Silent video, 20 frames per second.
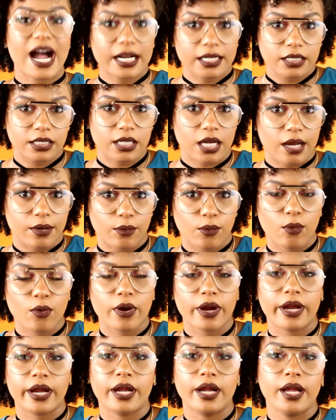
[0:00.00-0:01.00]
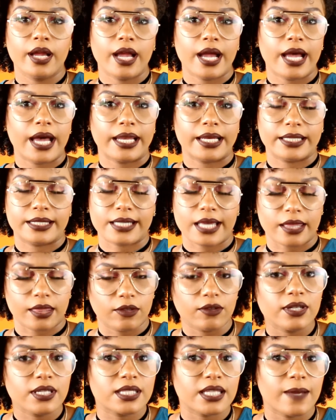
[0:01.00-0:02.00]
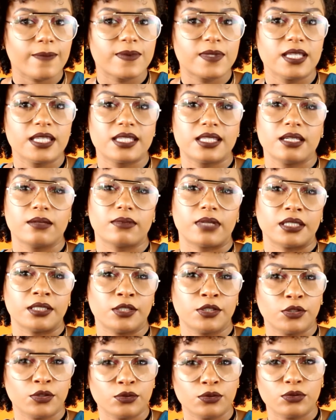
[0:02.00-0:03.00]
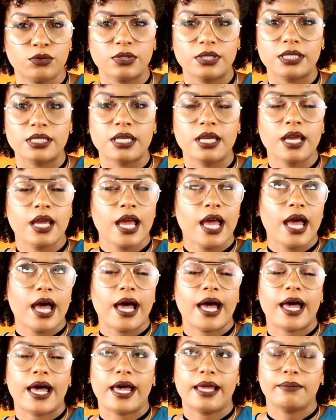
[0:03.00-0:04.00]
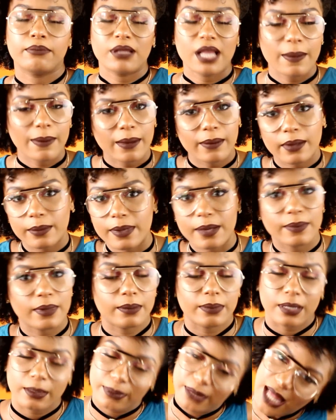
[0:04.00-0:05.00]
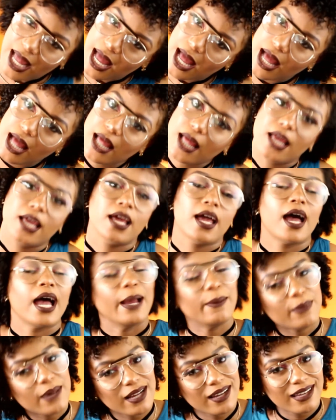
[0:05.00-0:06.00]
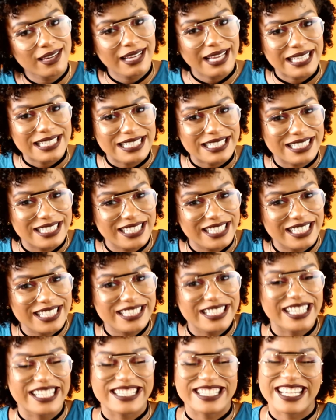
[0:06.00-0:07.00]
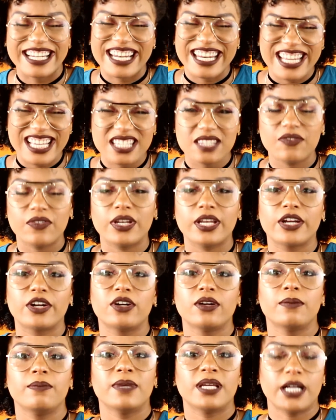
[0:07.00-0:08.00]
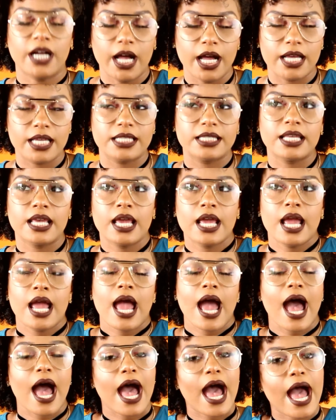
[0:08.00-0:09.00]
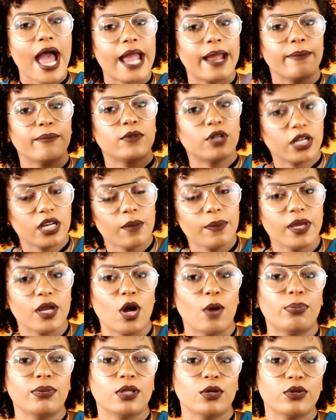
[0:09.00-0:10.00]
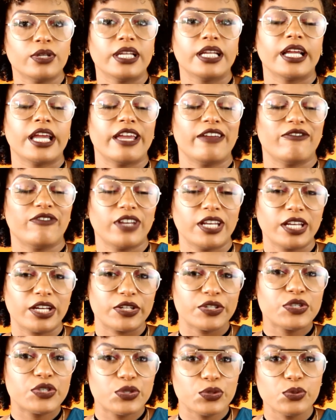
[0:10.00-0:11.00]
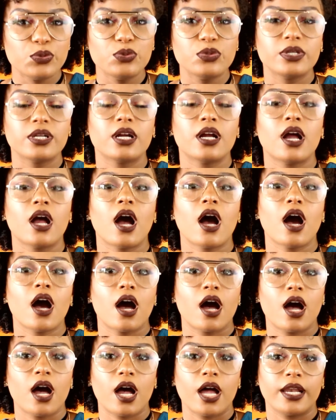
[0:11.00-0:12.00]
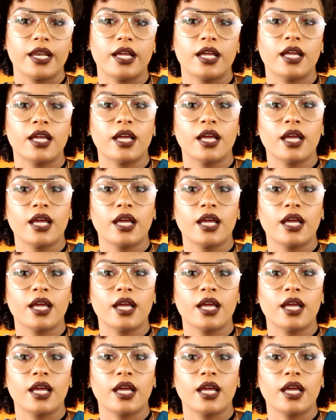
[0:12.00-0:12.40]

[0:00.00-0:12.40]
acne.org, and it's a 3-step system that you use, and blah blah blah blah blah blah blah. I'm not gonna get into the details in this video because I'm gonna be uploading a video soon on